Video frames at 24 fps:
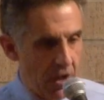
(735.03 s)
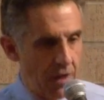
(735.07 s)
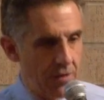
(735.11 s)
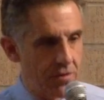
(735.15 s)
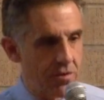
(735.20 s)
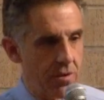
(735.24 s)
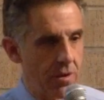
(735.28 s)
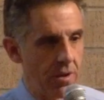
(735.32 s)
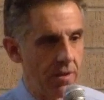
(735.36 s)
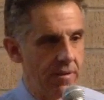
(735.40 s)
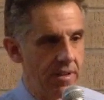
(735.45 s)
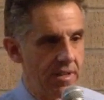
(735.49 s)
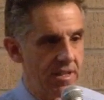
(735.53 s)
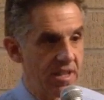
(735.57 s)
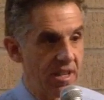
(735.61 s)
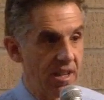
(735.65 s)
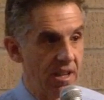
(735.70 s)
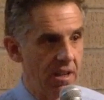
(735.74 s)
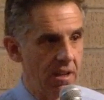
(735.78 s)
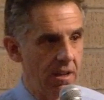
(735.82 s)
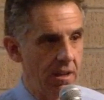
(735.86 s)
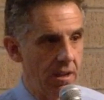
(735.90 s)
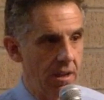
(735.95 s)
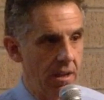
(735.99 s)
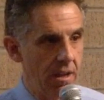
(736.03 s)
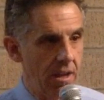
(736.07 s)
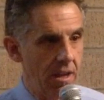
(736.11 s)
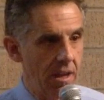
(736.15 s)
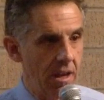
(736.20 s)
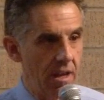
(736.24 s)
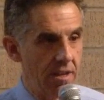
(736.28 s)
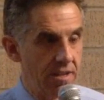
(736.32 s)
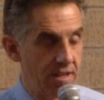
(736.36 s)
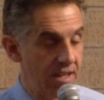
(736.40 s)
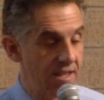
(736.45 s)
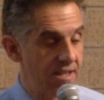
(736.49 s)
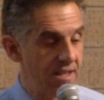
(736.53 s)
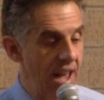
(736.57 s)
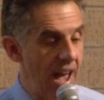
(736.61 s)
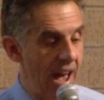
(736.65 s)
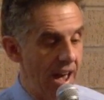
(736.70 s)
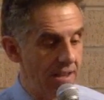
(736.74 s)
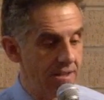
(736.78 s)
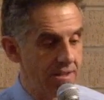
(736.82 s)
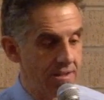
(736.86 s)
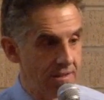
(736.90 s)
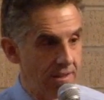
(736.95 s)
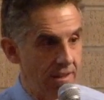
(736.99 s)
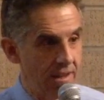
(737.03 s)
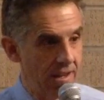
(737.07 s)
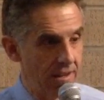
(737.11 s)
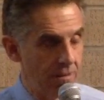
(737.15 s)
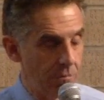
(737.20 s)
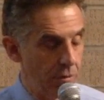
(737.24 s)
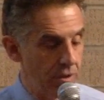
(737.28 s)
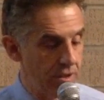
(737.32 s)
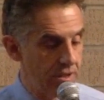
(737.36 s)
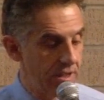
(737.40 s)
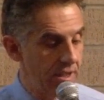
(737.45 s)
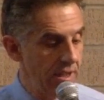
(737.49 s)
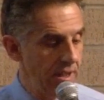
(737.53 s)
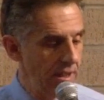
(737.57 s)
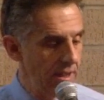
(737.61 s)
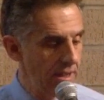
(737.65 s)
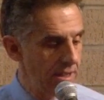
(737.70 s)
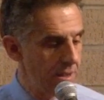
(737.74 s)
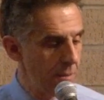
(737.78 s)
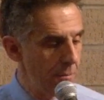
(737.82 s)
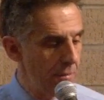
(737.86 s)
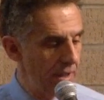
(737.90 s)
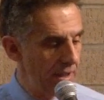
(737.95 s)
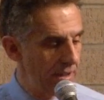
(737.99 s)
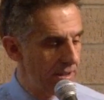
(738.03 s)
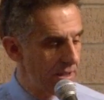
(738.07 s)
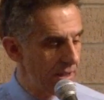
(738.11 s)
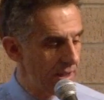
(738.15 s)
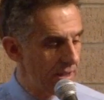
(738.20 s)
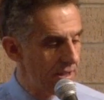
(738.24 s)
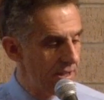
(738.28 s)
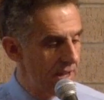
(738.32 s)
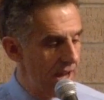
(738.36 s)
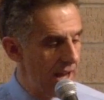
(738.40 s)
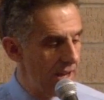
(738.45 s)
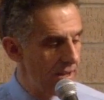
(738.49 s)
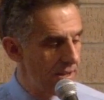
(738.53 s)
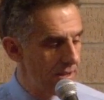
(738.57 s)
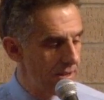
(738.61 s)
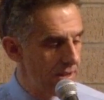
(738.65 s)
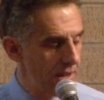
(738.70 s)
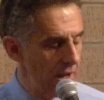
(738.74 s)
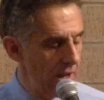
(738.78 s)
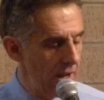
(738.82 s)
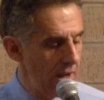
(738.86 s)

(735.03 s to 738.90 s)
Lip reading: sort of a success and was seen as a big success.